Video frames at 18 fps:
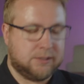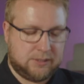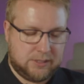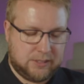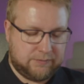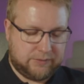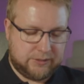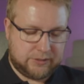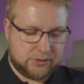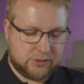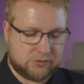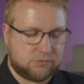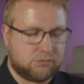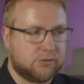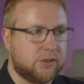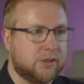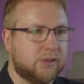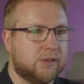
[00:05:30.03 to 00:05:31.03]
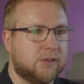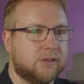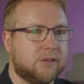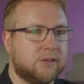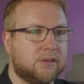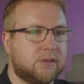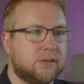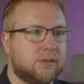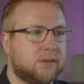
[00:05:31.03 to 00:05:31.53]
If I just run
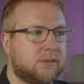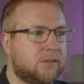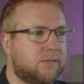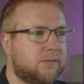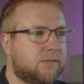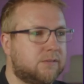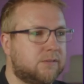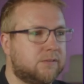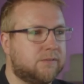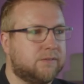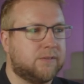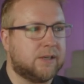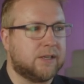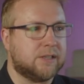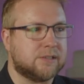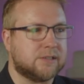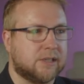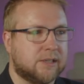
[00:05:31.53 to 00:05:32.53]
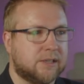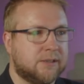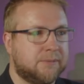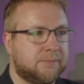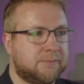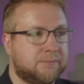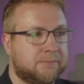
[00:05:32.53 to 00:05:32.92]
FileZilla,